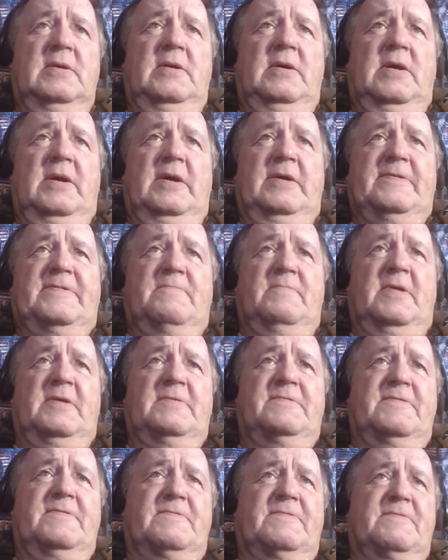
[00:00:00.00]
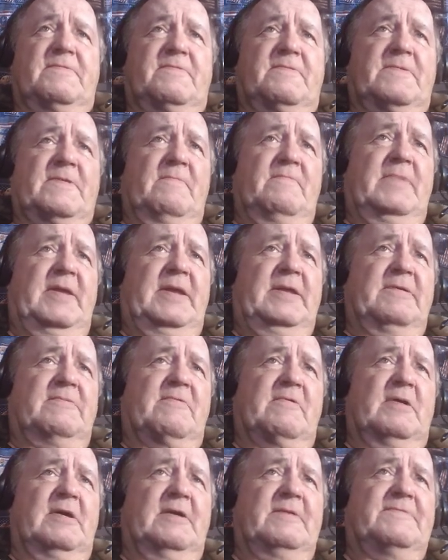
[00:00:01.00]
As much as somebody
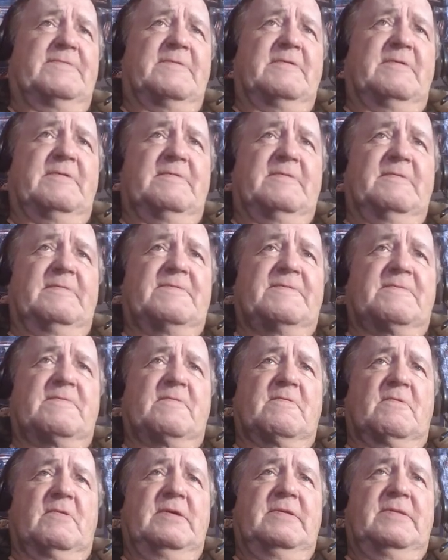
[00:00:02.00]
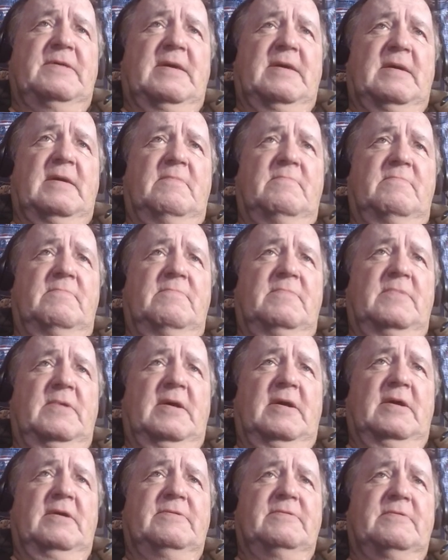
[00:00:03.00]
tries to destroy them,
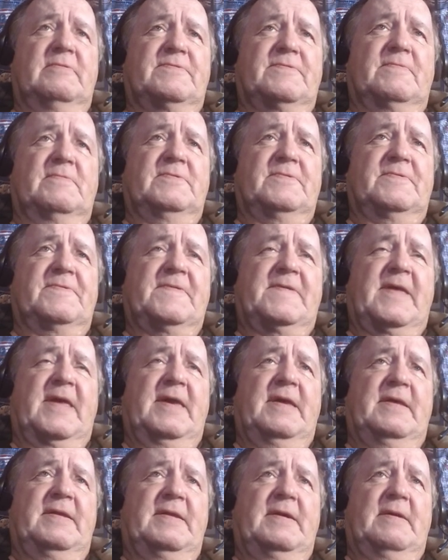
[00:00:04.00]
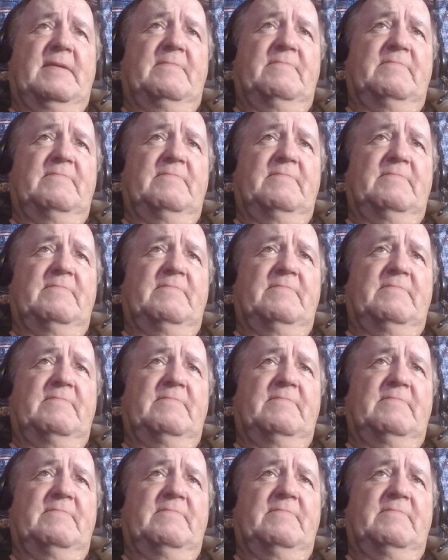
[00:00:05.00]
others will stand up.